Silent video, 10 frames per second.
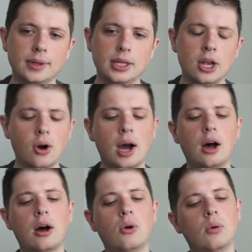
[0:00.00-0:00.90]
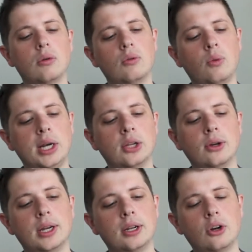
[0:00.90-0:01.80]
you know how when you
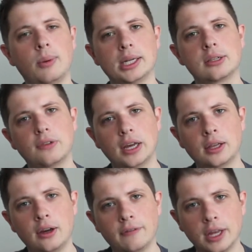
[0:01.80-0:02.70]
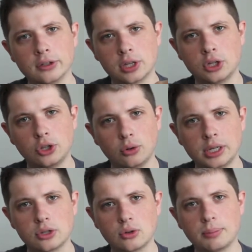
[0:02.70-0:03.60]
look at a Nomex flight glove, there's the
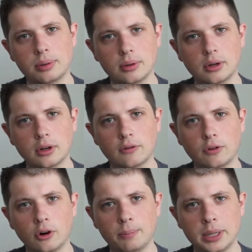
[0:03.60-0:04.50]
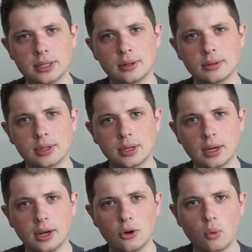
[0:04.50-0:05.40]
shooting strip for pistols?
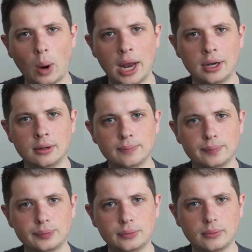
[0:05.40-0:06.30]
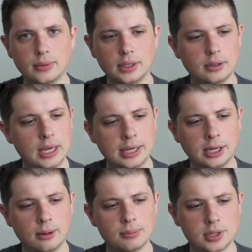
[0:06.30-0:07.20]
When it
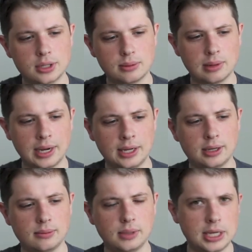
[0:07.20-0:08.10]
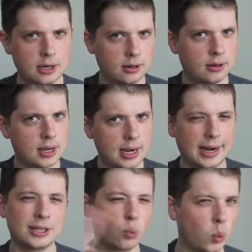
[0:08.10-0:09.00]
comes like here,
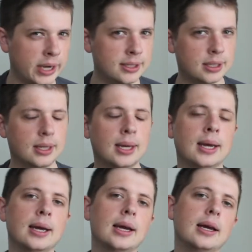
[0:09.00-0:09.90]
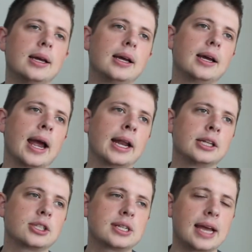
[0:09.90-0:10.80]
and it's white, and
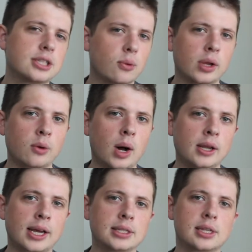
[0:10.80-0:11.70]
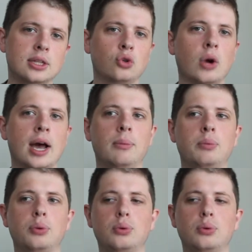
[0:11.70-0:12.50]
it stands out really well against the drab